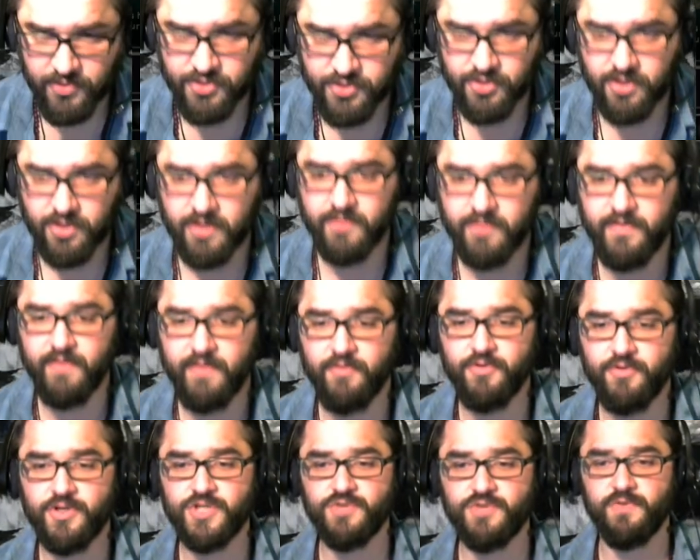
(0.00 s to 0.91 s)
turn, if you have a
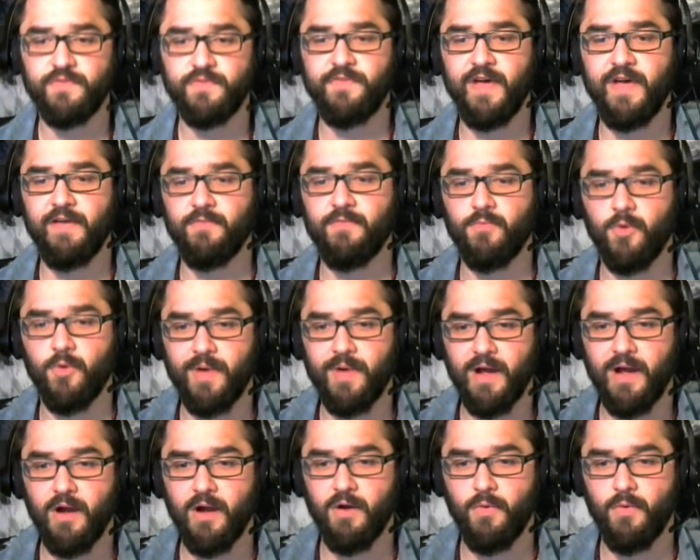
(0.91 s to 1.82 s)
creature with 5 or more
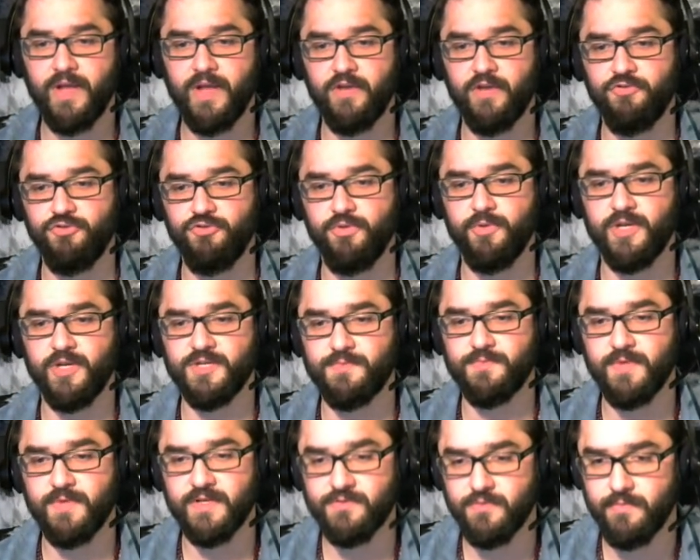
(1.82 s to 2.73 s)
power, Awakened Dreamer gets
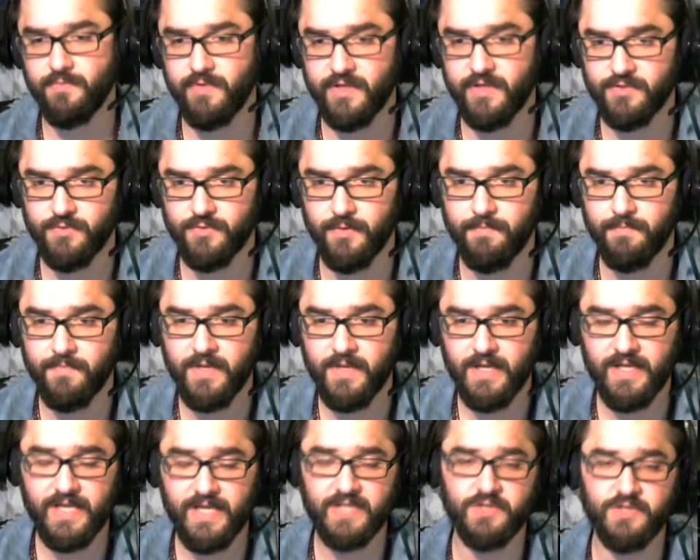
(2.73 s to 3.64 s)
+1/+1.
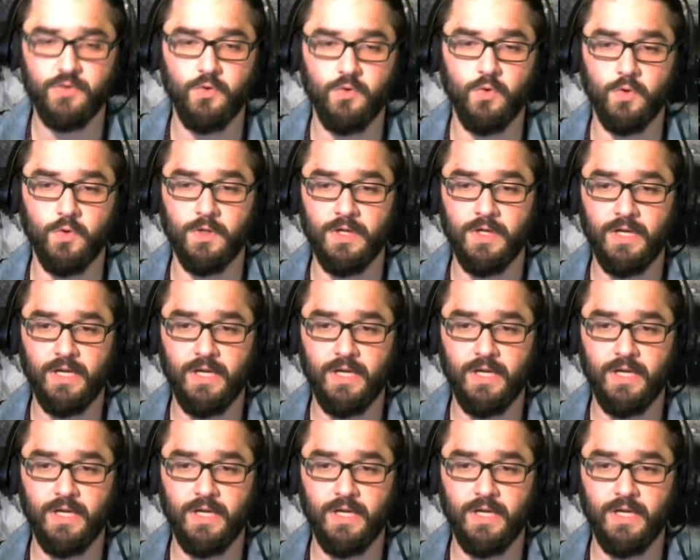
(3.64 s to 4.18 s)
That's cool.